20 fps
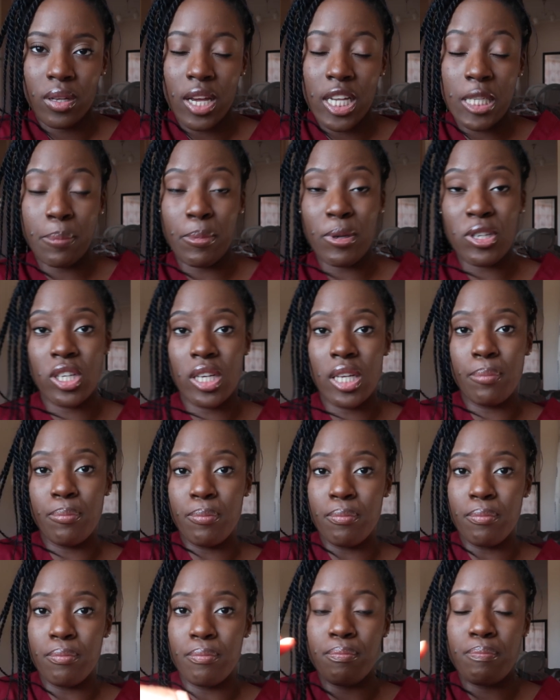
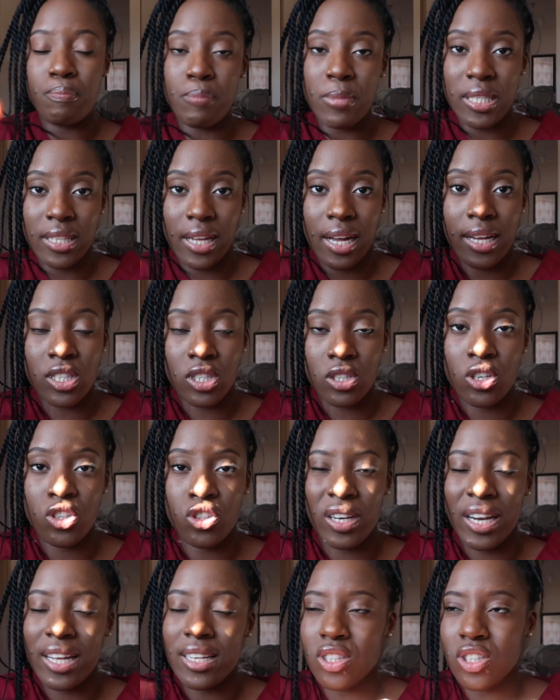especially besides
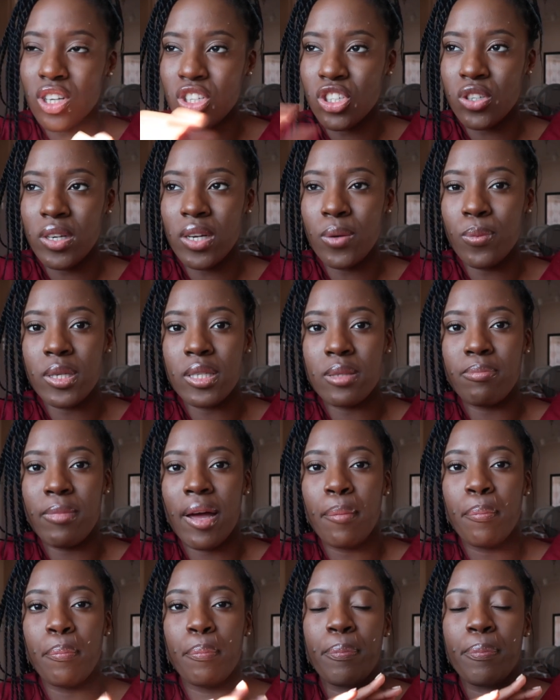surgery like surgery was
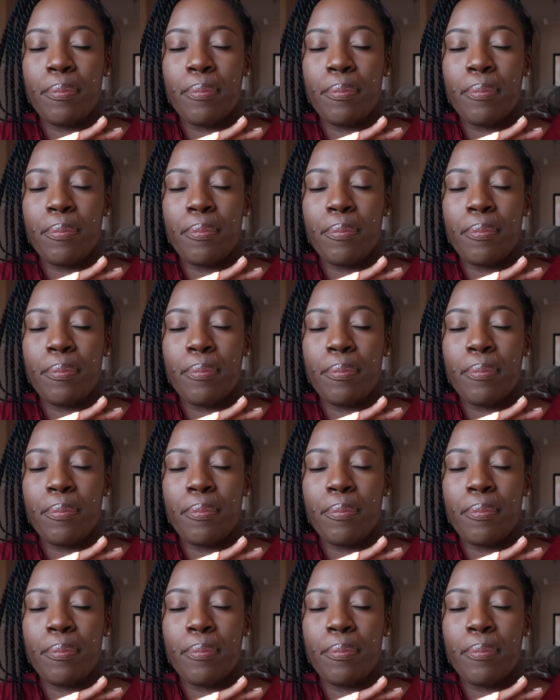my